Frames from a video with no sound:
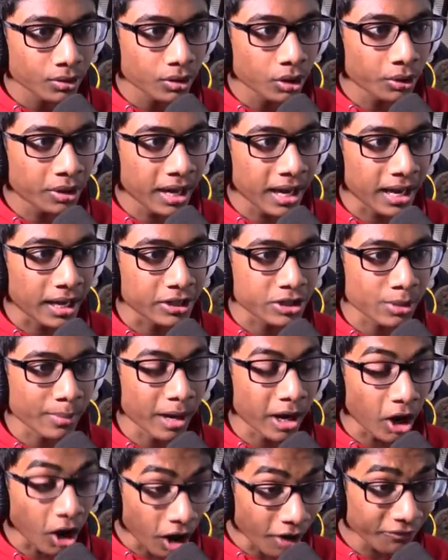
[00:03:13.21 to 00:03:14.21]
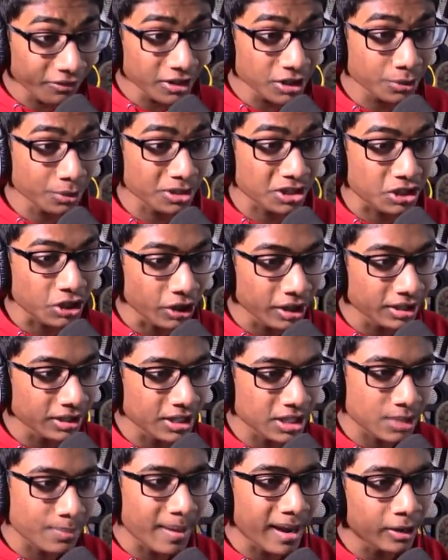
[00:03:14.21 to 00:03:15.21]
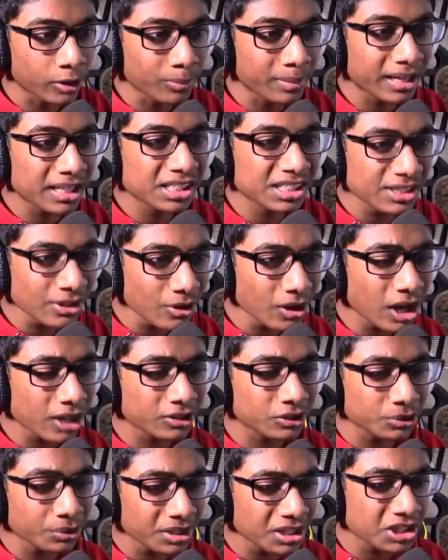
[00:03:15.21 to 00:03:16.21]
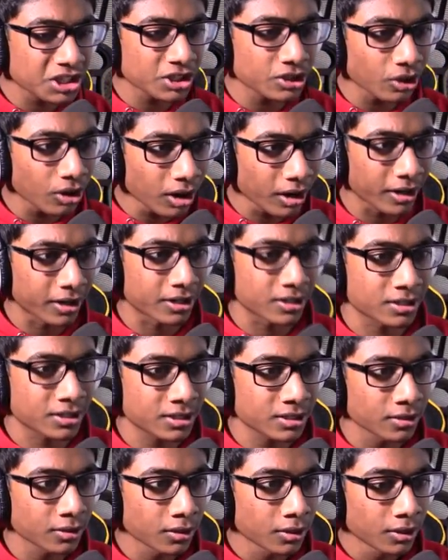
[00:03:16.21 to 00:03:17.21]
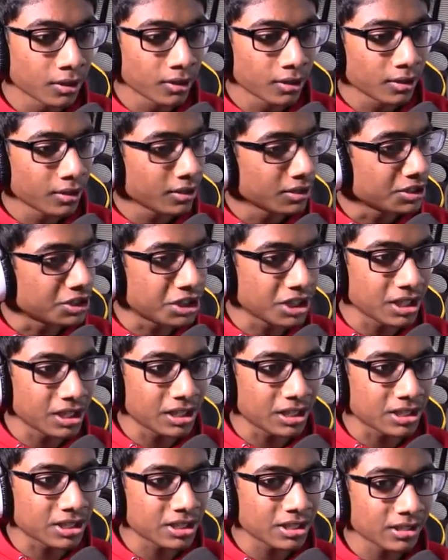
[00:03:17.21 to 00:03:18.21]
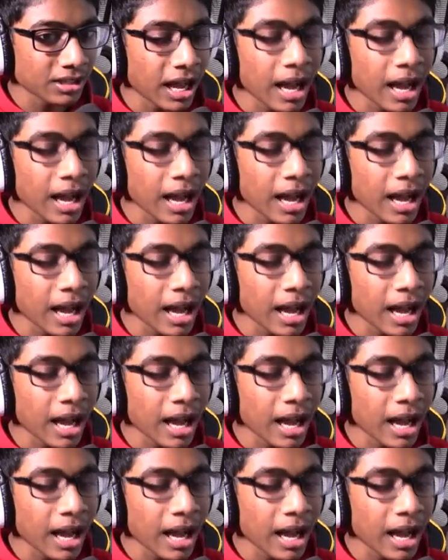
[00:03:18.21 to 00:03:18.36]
Okay, so my offense was good in this battle, but I still got three stars. Jeez.